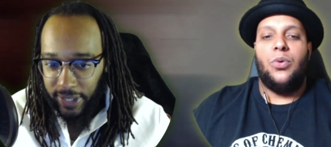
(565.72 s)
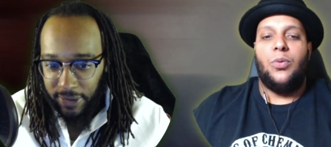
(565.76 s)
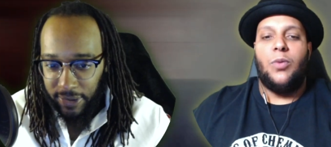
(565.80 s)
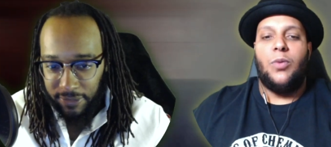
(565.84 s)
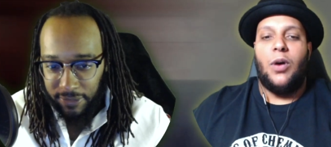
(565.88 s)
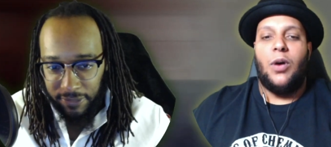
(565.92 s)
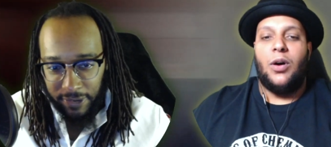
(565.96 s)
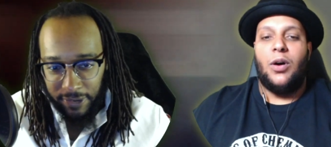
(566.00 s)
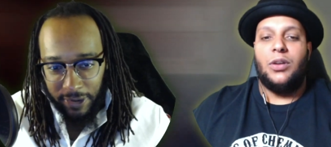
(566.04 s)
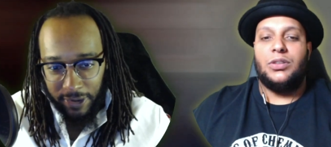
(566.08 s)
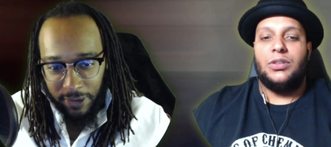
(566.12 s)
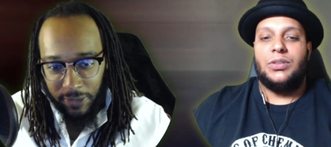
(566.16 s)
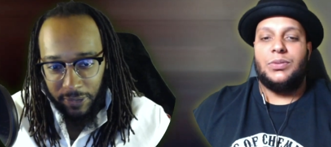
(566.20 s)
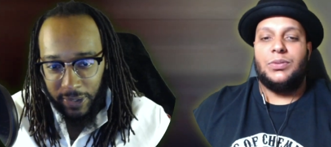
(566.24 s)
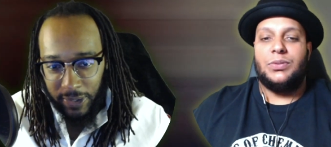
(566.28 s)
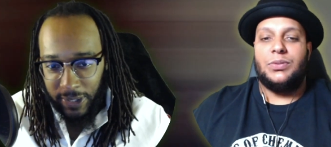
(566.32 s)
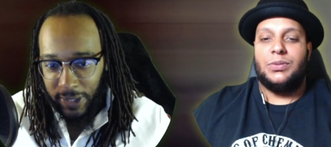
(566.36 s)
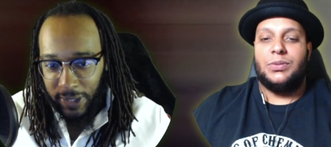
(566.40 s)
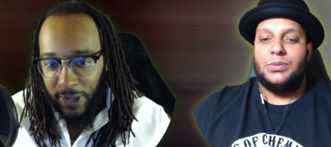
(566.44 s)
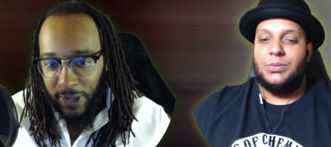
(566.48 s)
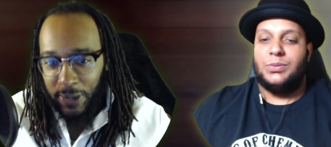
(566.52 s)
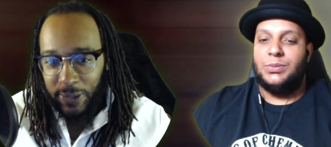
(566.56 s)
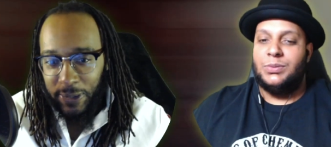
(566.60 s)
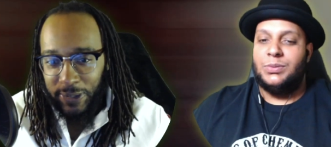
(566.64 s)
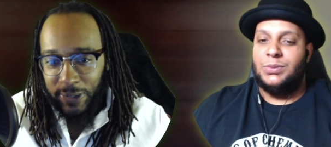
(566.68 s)
Speaker 1: They're Walt. very
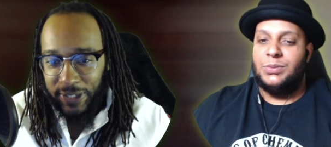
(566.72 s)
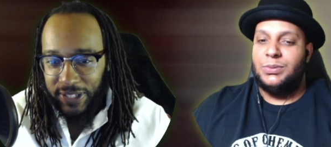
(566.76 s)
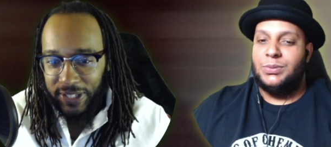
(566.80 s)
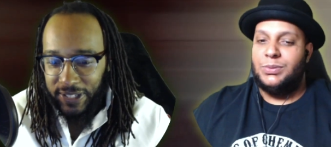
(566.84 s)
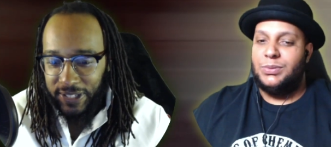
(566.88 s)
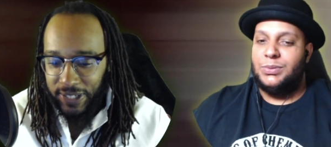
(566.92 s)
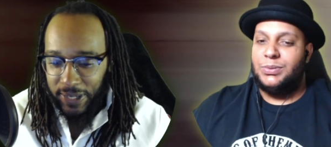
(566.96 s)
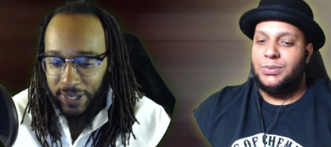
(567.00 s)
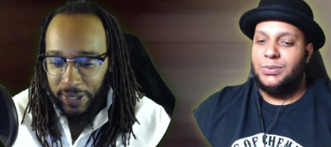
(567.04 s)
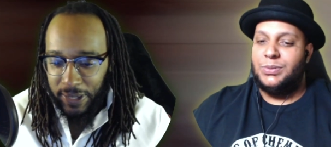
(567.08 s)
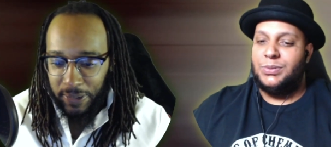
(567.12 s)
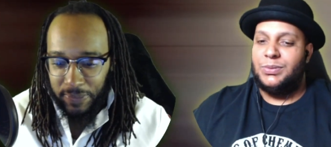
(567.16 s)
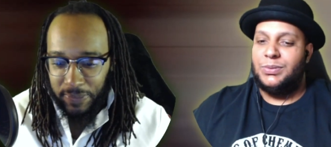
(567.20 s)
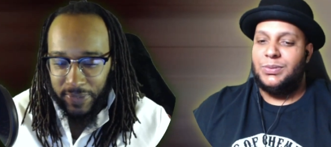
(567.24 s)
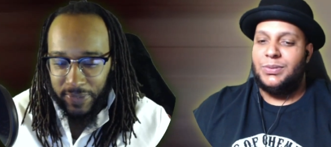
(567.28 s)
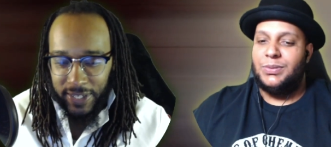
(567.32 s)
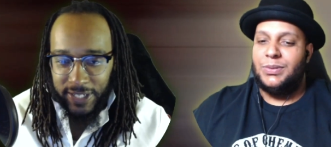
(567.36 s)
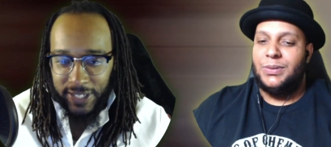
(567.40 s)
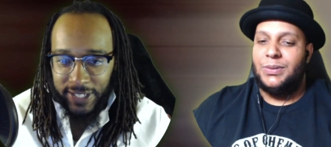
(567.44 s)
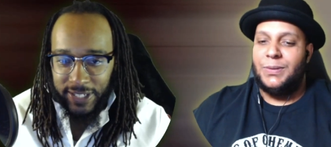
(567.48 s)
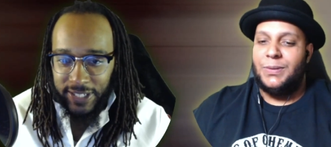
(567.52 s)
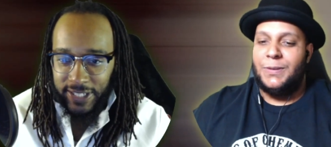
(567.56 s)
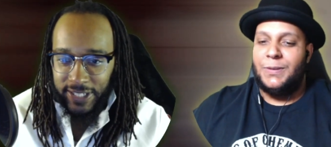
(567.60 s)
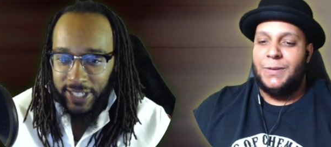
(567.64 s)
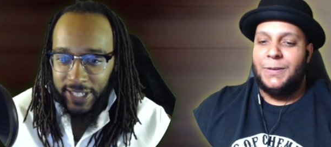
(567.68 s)
close. Ooh. Yep.
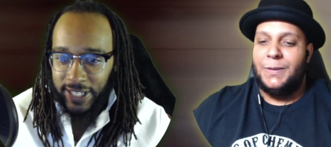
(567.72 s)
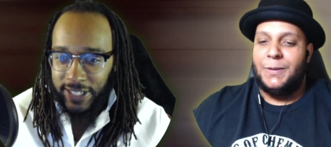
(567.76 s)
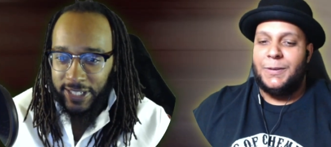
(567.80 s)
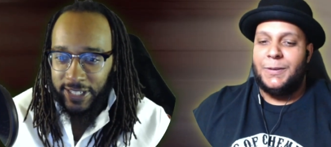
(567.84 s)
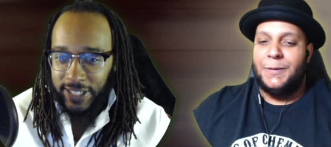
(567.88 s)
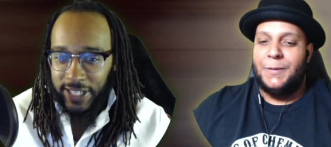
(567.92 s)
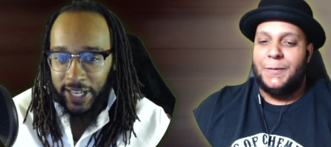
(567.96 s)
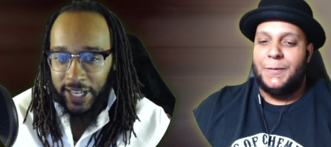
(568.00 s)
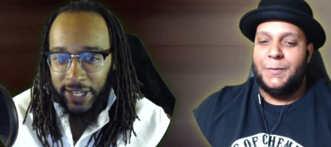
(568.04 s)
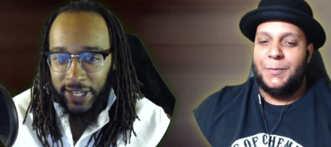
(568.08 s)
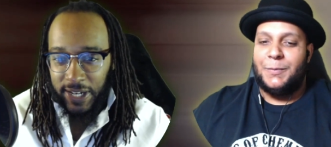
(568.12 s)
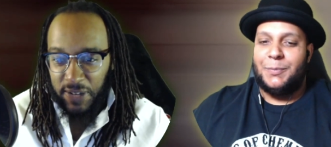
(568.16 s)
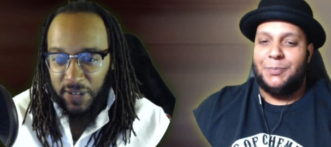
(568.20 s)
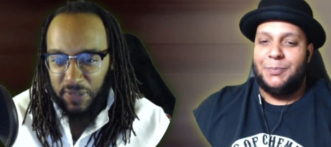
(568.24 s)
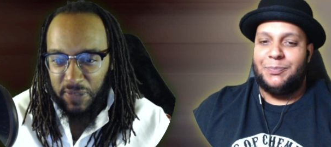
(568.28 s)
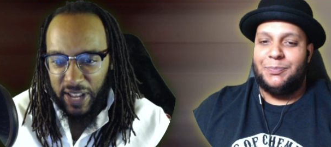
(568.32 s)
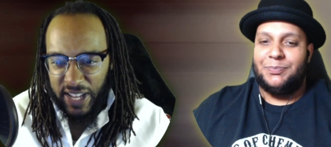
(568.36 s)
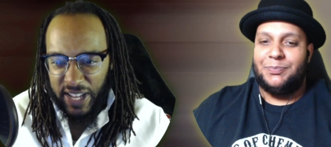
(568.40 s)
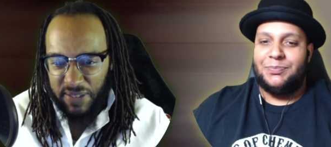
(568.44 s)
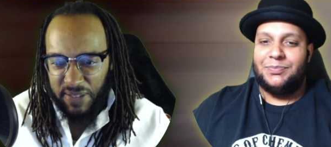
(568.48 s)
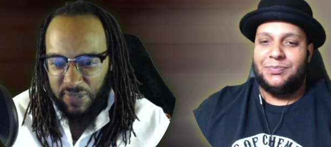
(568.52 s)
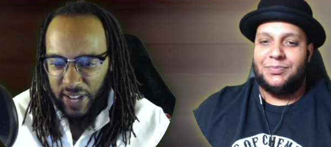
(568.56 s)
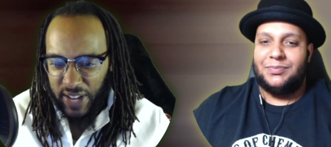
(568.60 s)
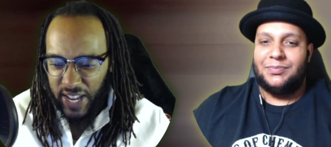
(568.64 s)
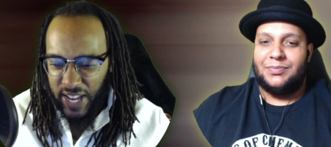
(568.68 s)
He's he's sitting up
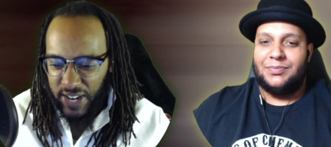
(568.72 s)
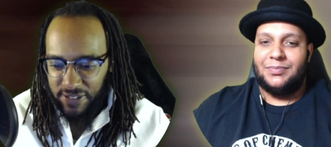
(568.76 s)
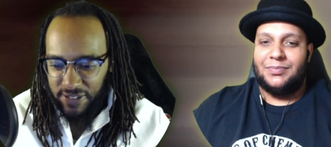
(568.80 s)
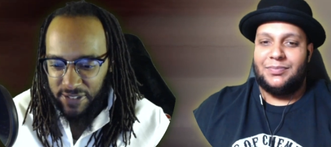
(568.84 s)
like he playing a